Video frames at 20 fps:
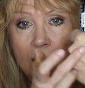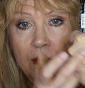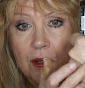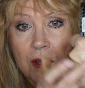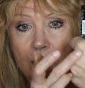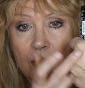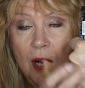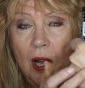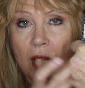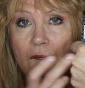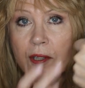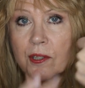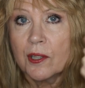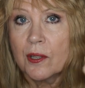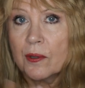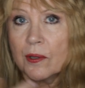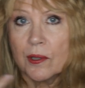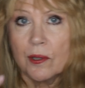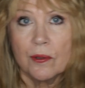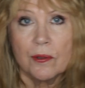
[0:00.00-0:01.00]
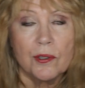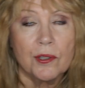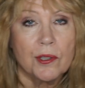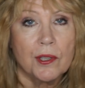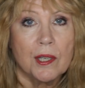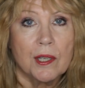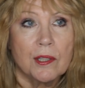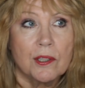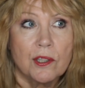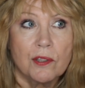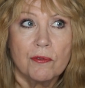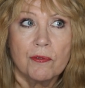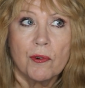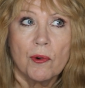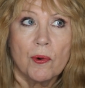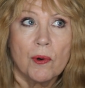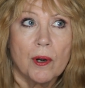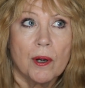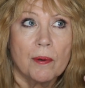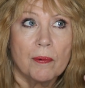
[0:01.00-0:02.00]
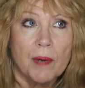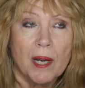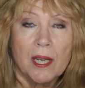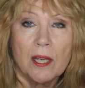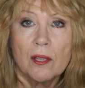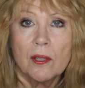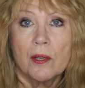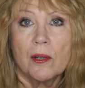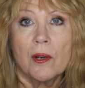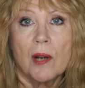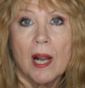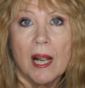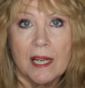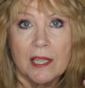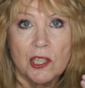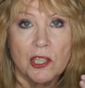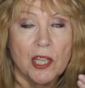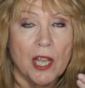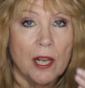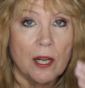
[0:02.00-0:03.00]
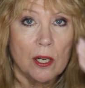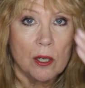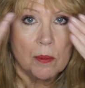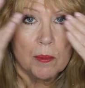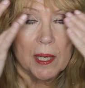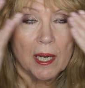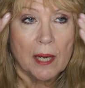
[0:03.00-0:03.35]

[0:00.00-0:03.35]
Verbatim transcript: You can also use this for regular eyeshadow,